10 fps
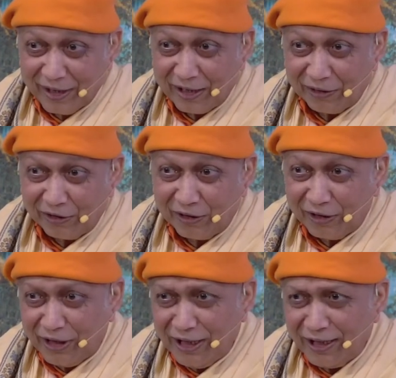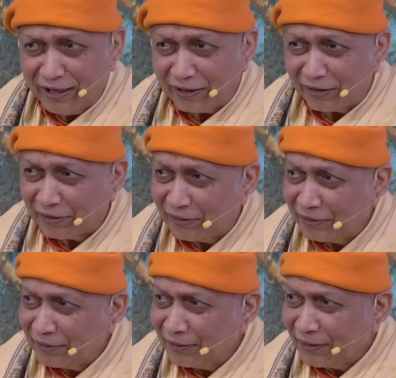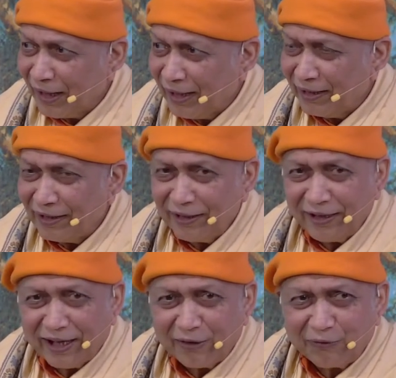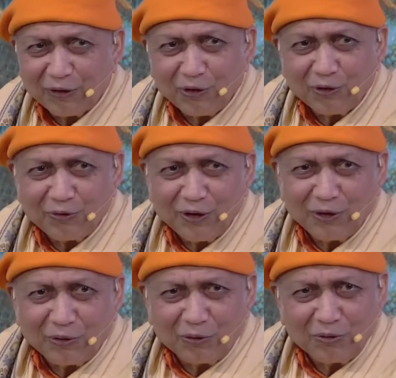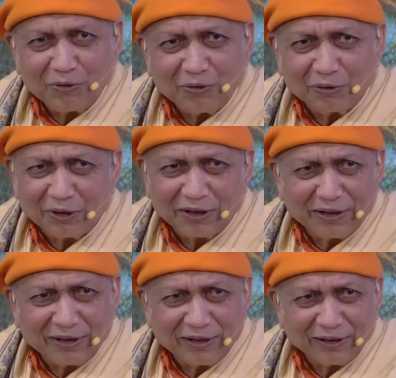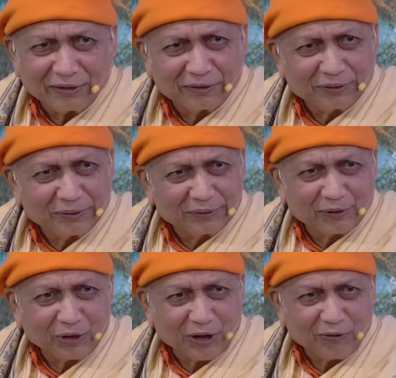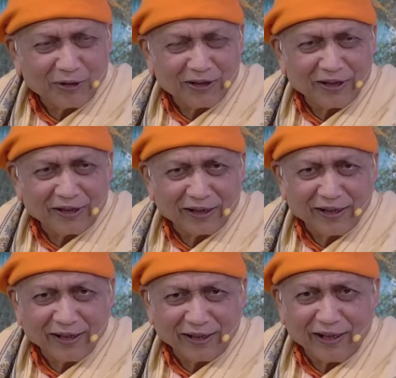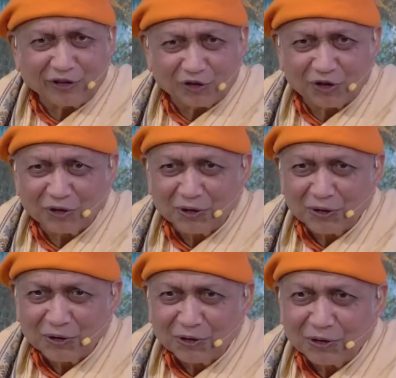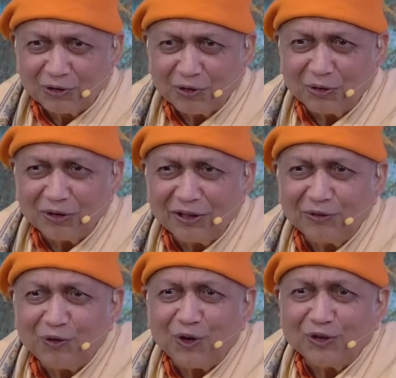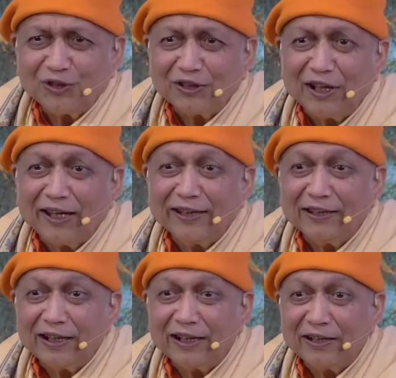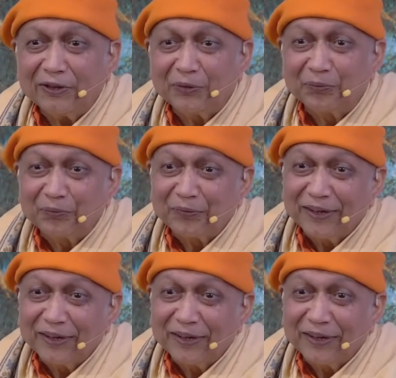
Mm, that train, and then that fellow will do uh, whatever the training is. So this was like that,